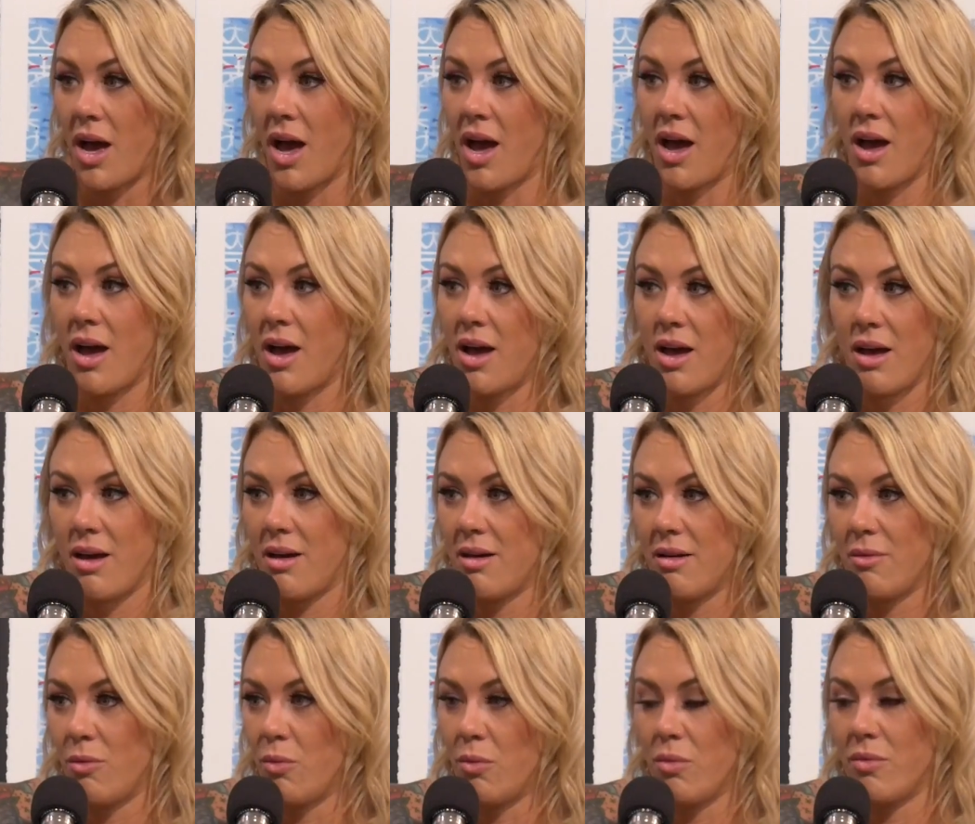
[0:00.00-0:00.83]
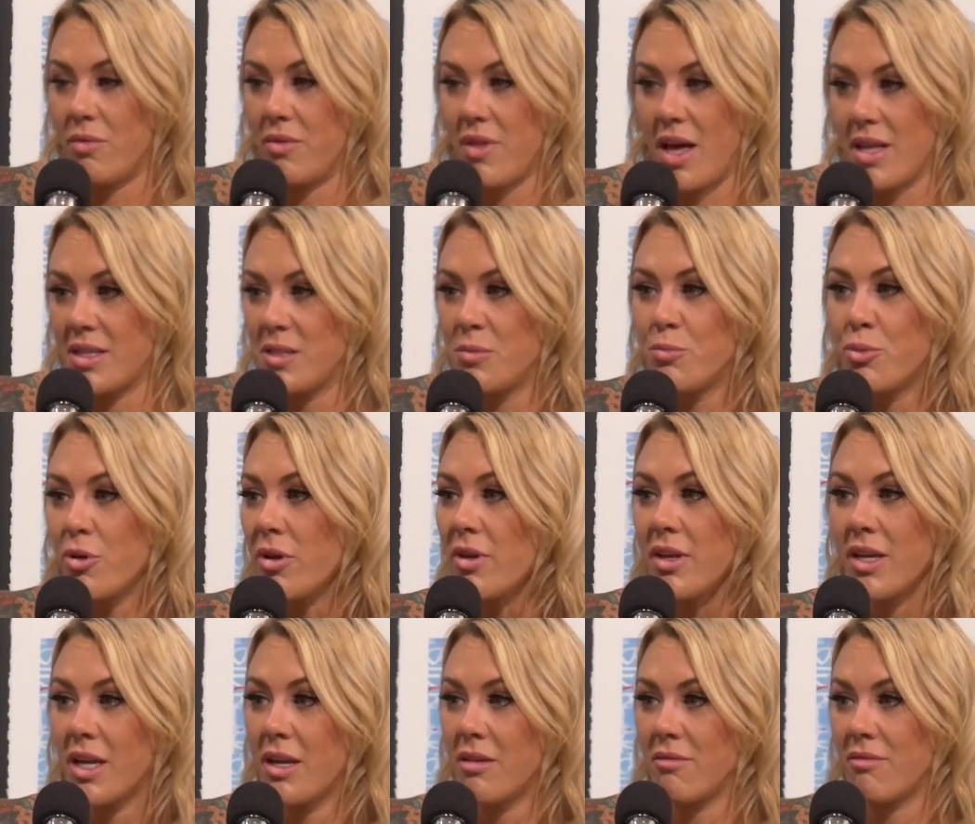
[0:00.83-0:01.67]
uh, that's
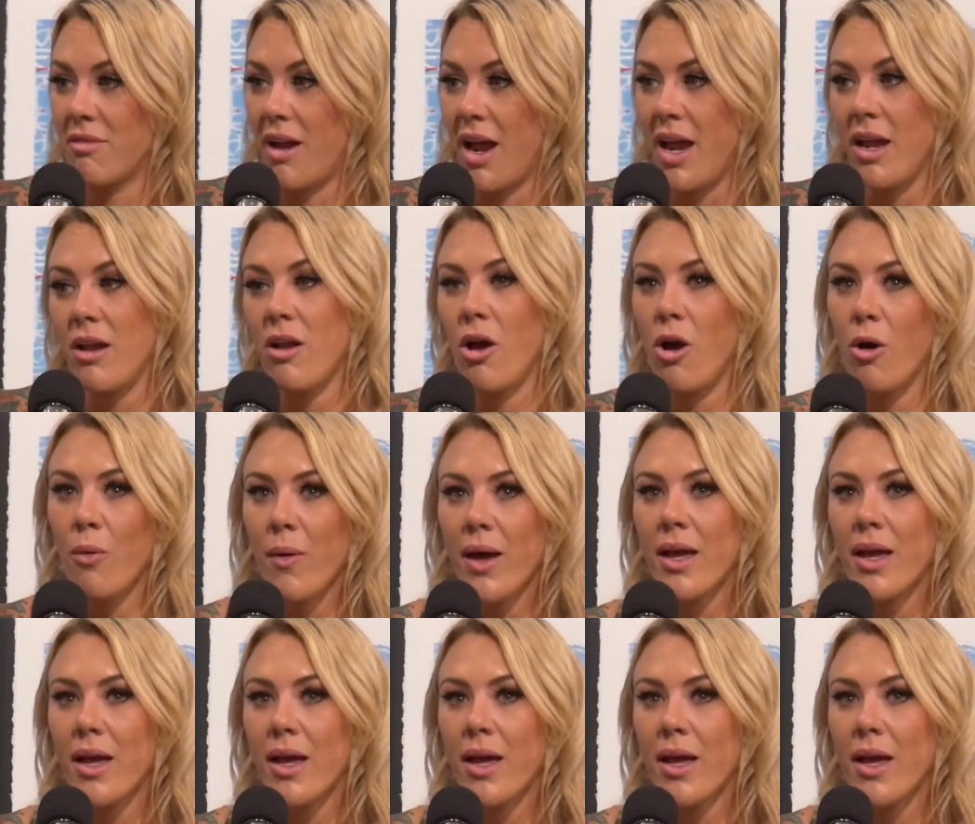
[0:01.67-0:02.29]
brilliant, right? Oh